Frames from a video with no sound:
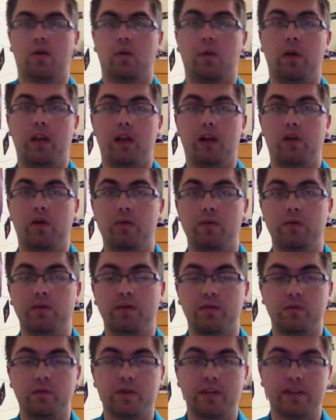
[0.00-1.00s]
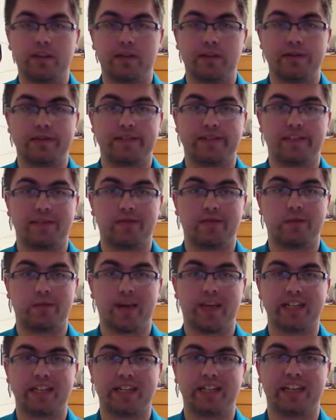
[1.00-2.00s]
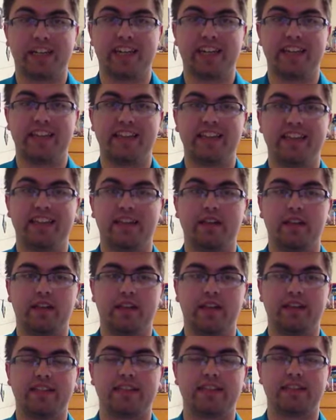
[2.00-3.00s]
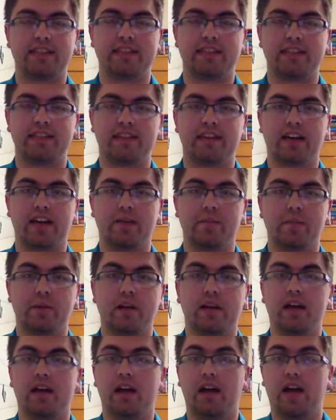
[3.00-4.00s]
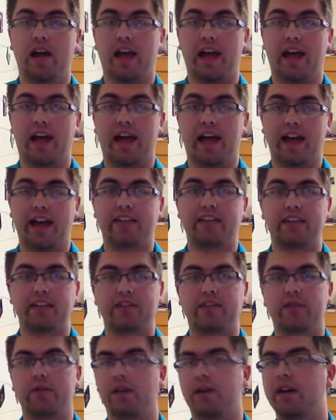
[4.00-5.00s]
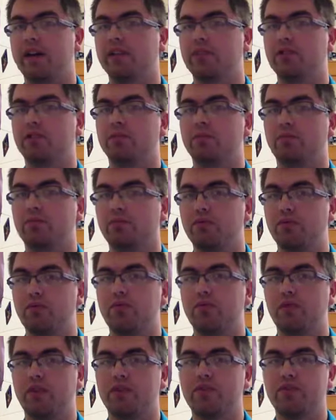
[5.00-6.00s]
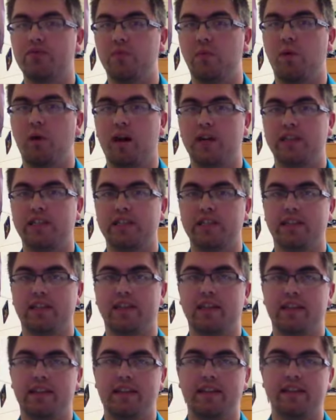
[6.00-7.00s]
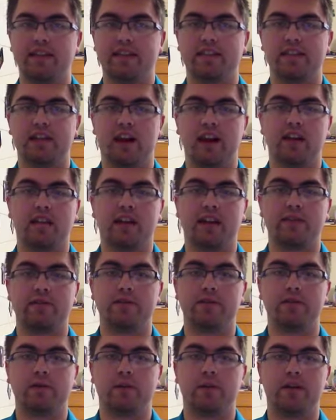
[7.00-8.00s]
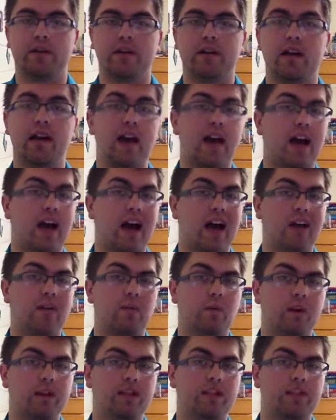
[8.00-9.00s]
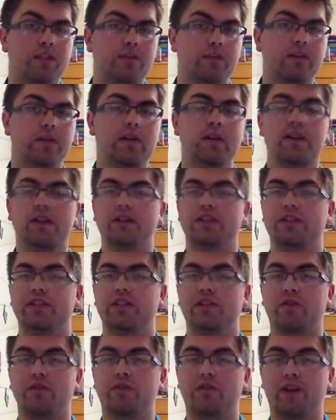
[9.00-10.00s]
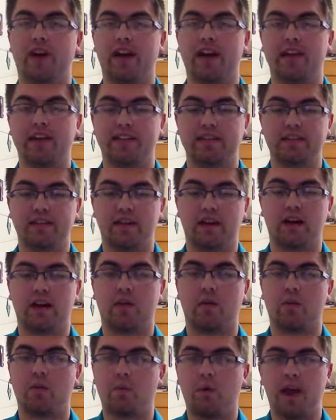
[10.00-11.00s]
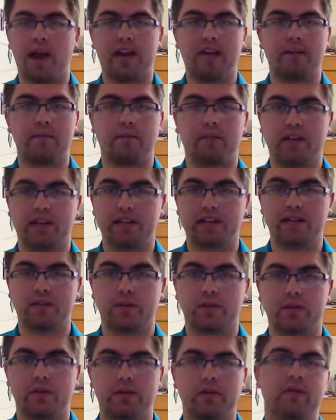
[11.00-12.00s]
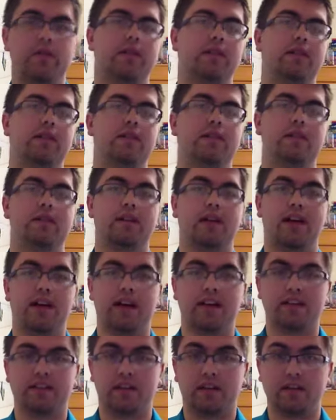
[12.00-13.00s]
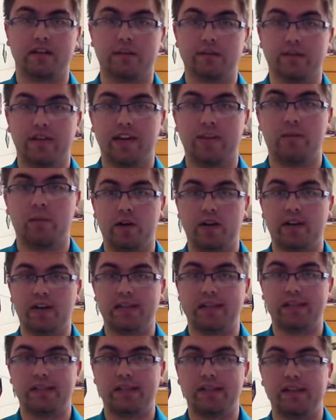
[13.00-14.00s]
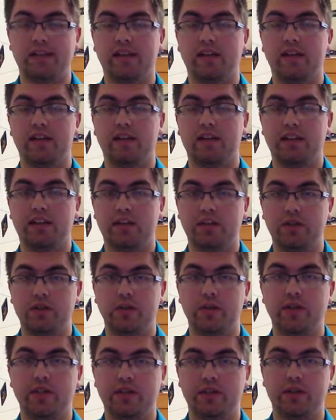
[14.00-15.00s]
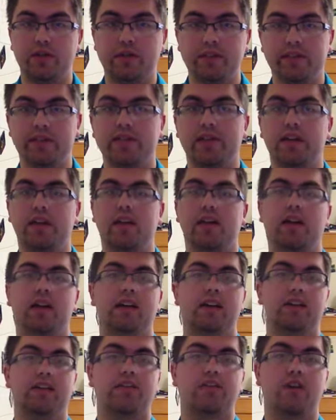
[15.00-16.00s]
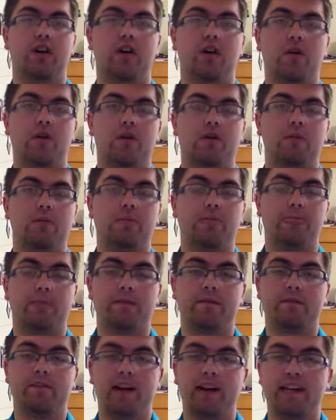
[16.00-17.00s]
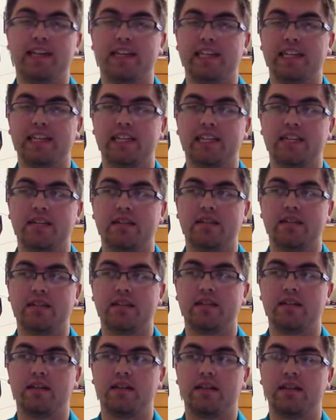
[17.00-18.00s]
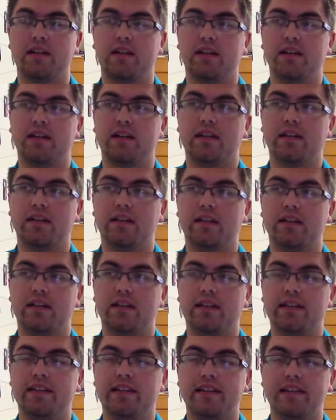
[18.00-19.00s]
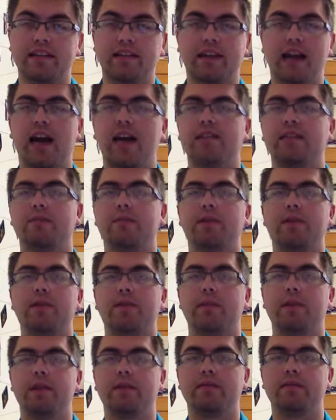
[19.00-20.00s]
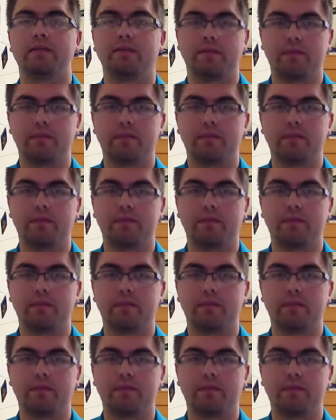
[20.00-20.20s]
Well, I hope you can really use this information in the lessons to come as extra credit to prove that you've watched this online tutorial. I want you to go find a random place in the world. As long as you name it is, you can use it. So, finding the Gaza Pyramid.